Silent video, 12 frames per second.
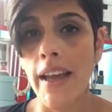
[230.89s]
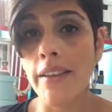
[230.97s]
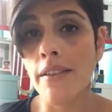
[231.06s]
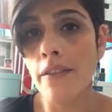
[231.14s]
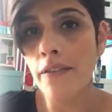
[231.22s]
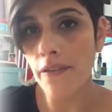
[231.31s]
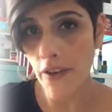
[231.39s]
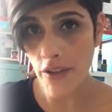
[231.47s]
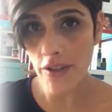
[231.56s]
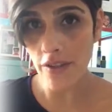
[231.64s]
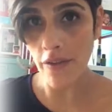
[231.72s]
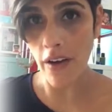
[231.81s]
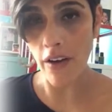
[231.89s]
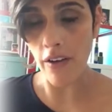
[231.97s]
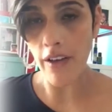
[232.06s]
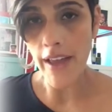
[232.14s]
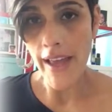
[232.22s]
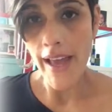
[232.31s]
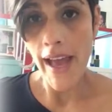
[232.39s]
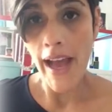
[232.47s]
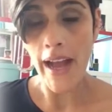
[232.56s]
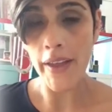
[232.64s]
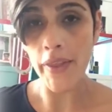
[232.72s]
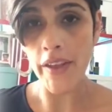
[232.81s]
And first of all,
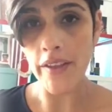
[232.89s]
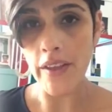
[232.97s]
I think